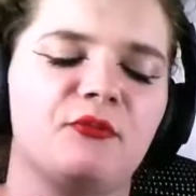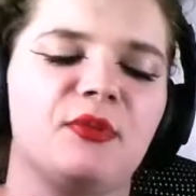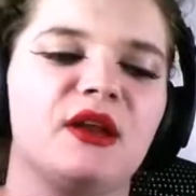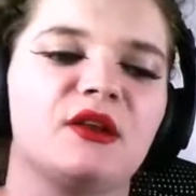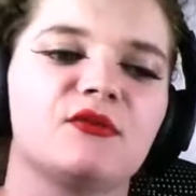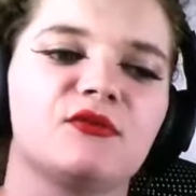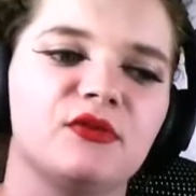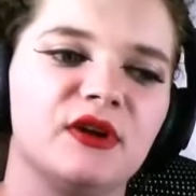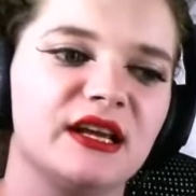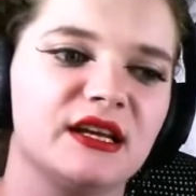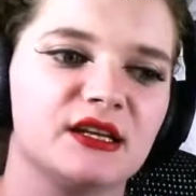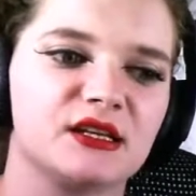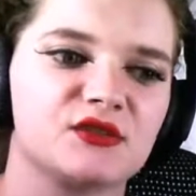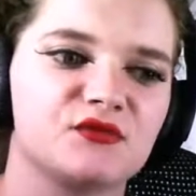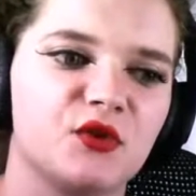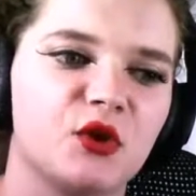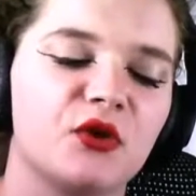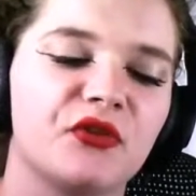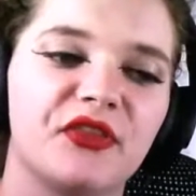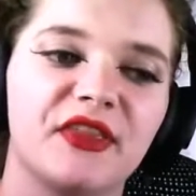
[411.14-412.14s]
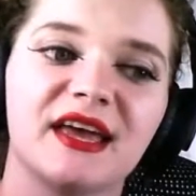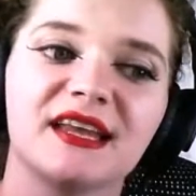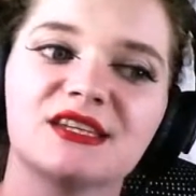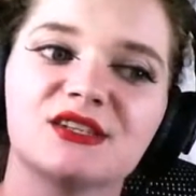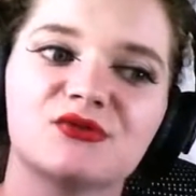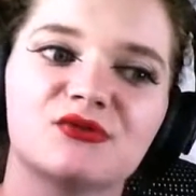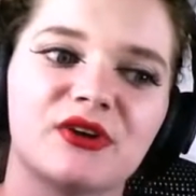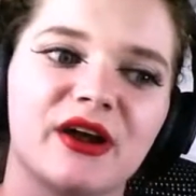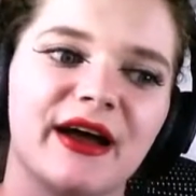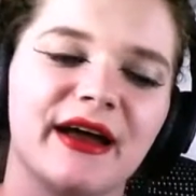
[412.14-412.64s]
have been Fleta's fault.
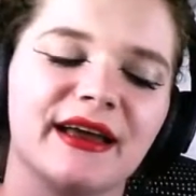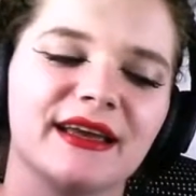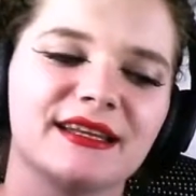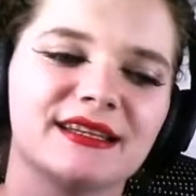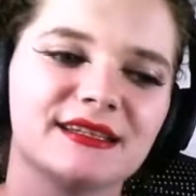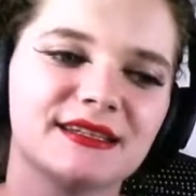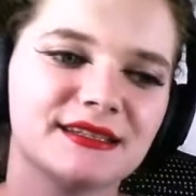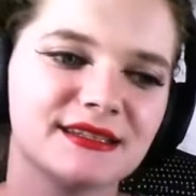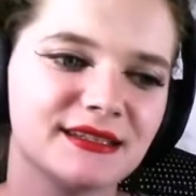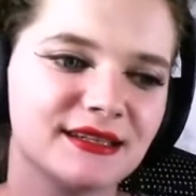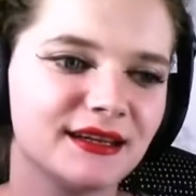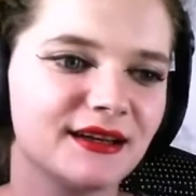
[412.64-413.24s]
That's right.